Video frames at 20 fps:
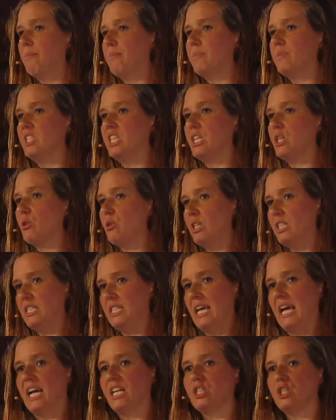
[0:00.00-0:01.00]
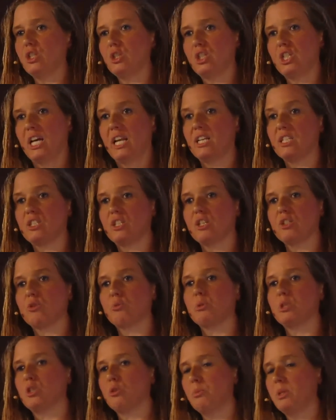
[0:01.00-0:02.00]
decrease angiogenesis,
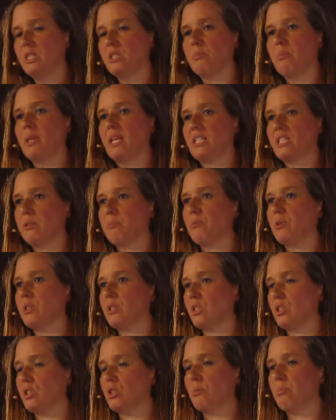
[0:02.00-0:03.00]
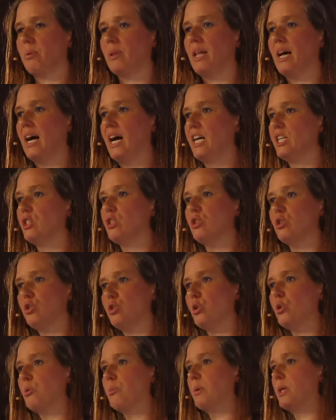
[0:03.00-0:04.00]
which means blood supply to
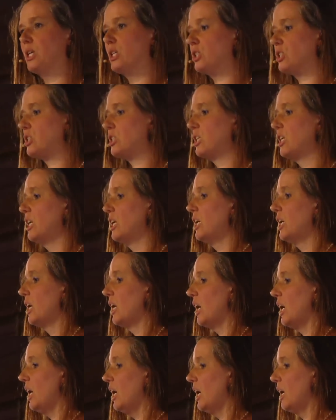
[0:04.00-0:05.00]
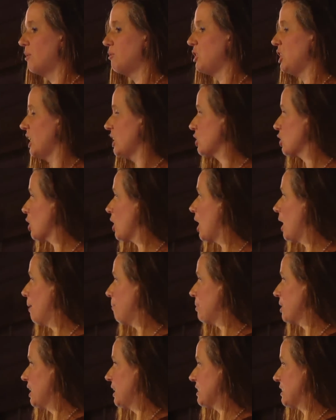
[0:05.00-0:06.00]
tumors. GH
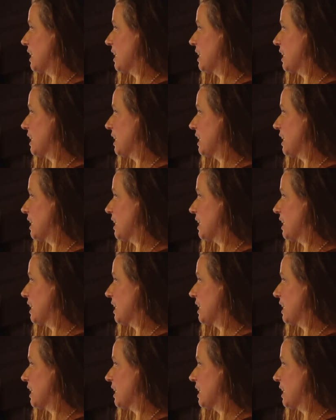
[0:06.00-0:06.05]
copper has